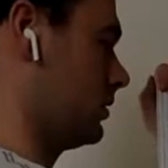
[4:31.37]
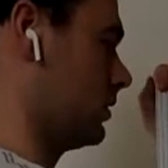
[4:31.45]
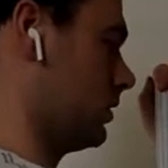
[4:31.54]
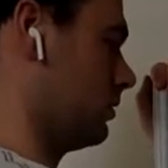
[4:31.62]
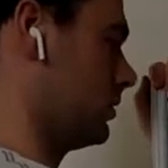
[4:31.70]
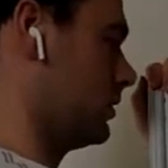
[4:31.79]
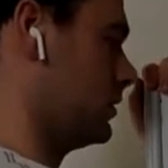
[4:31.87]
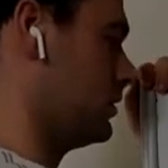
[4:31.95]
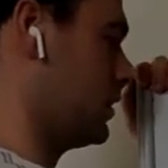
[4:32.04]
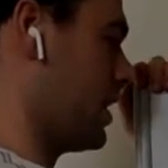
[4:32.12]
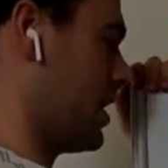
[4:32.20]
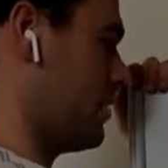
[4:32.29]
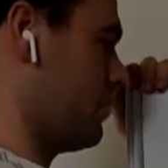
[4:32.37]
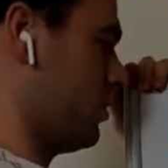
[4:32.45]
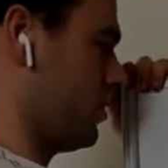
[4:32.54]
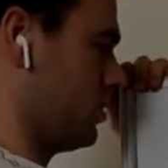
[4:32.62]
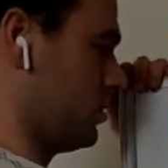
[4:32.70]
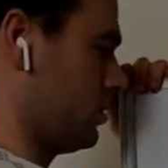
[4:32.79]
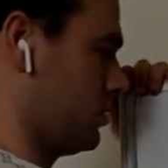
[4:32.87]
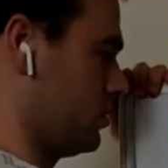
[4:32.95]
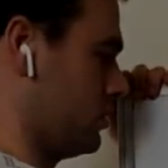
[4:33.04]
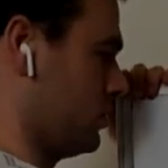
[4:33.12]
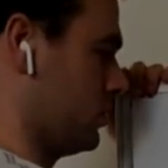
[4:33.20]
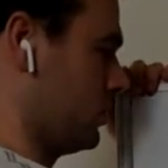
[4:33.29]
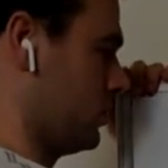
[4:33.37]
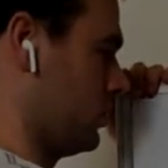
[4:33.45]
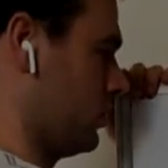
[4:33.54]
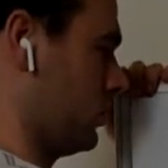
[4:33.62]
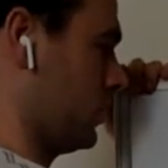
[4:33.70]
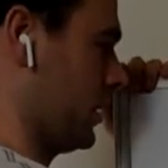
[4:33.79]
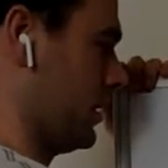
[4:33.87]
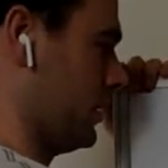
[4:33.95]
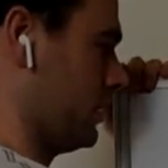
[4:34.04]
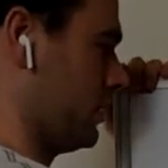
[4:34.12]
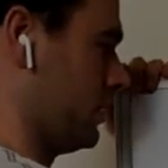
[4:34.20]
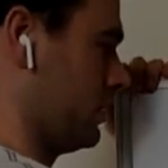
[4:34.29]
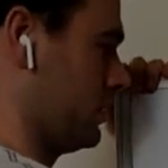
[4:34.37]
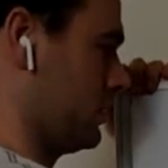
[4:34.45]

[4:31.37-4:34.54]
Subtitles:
So time weighted.